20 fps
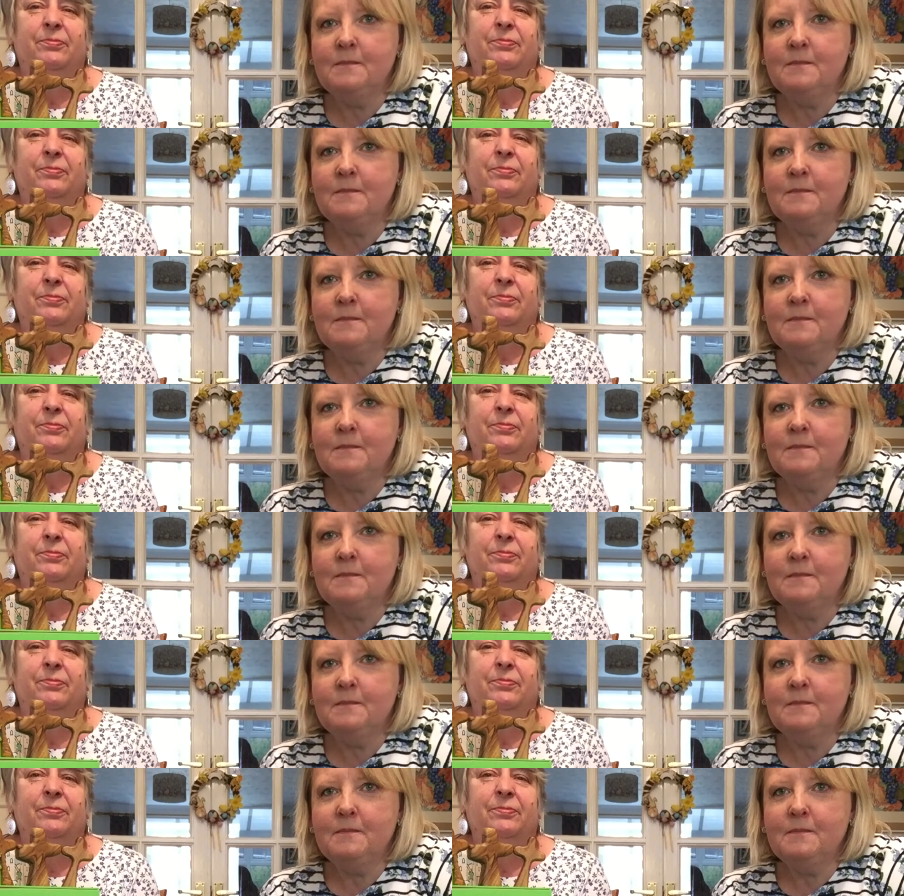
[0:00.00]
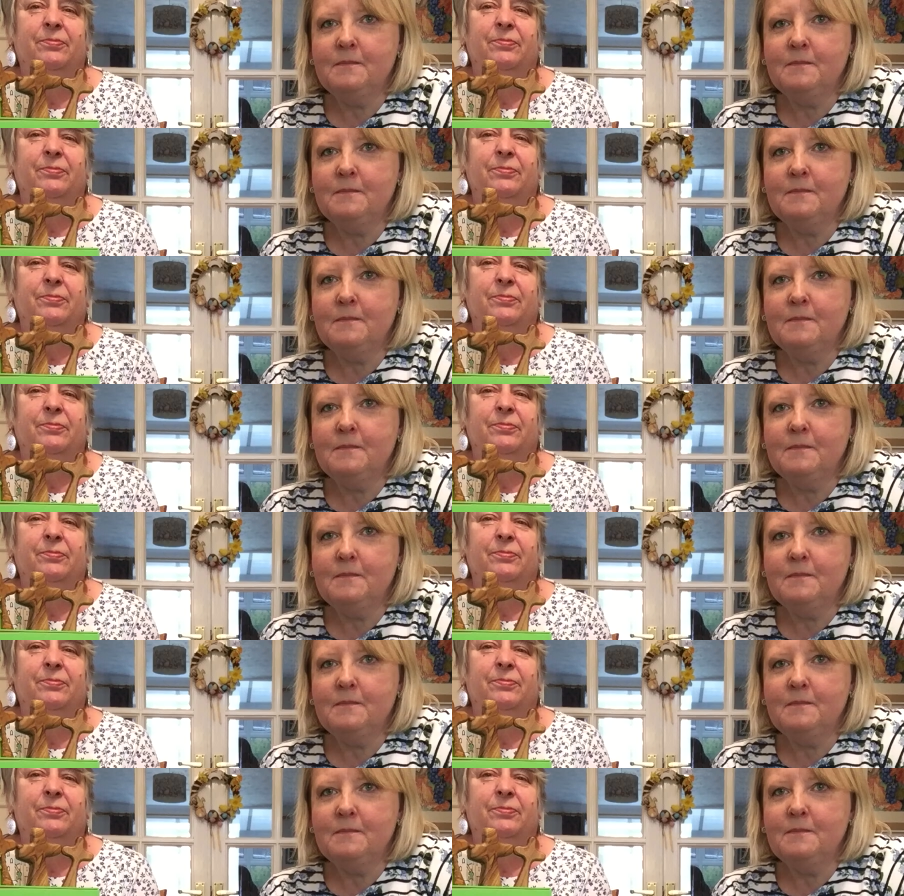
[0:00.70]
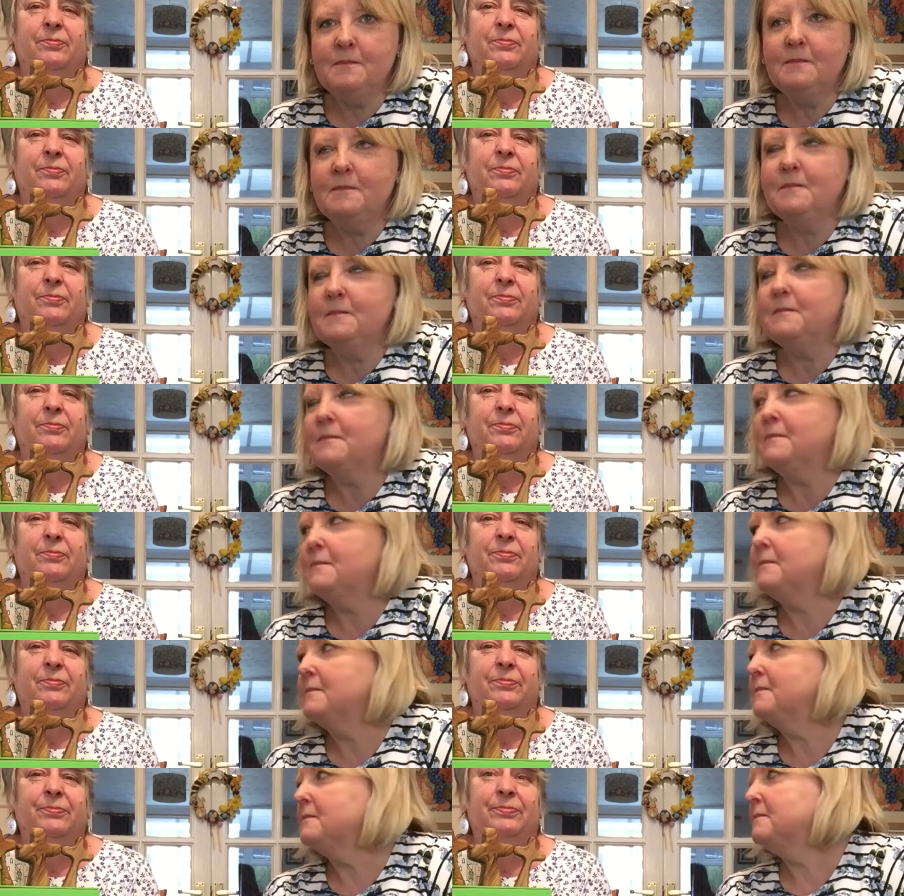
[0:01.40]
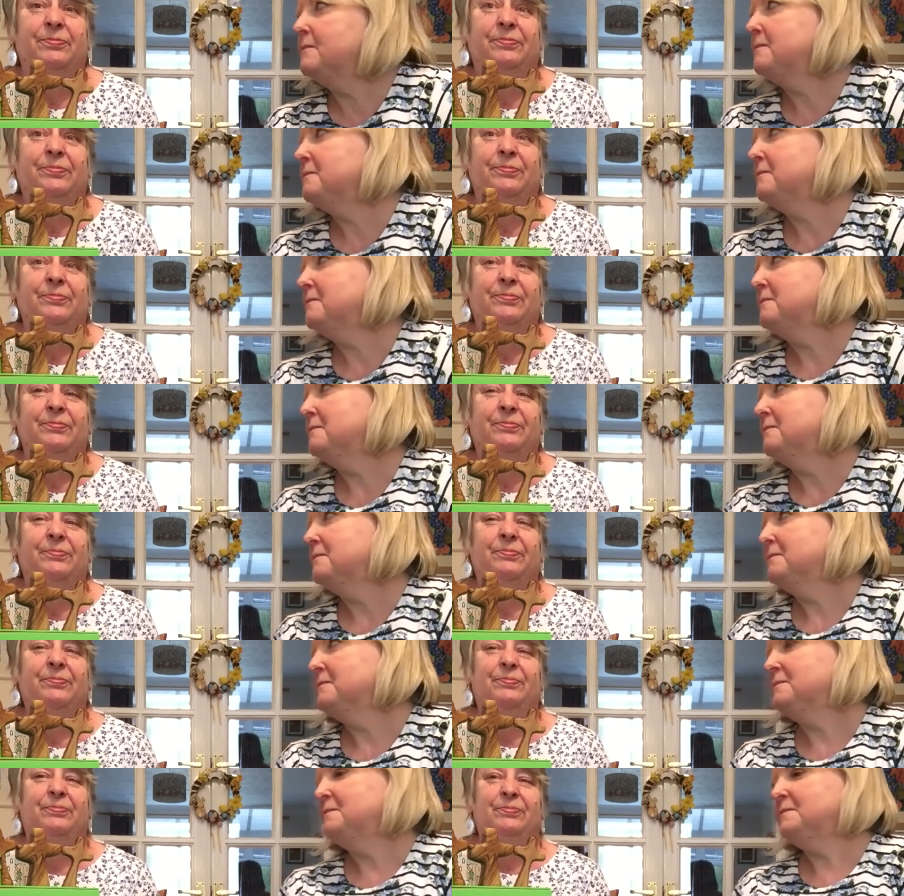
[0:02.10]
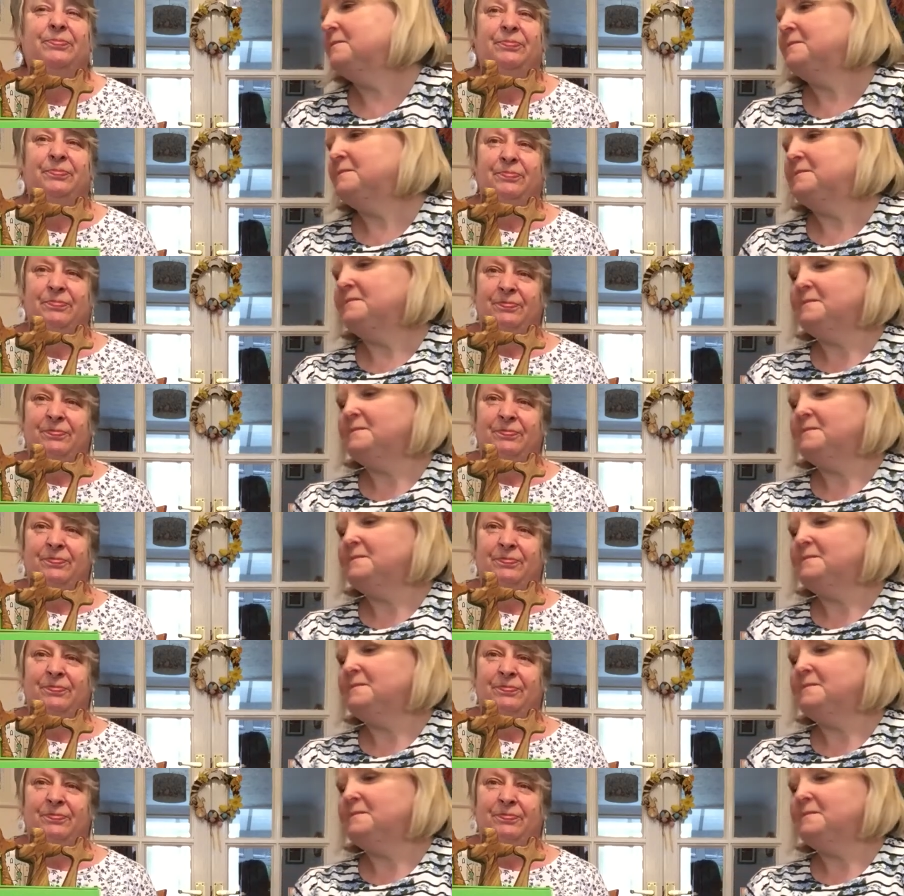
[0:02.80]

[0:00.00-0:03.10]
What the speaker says: No one is speaking in this clip.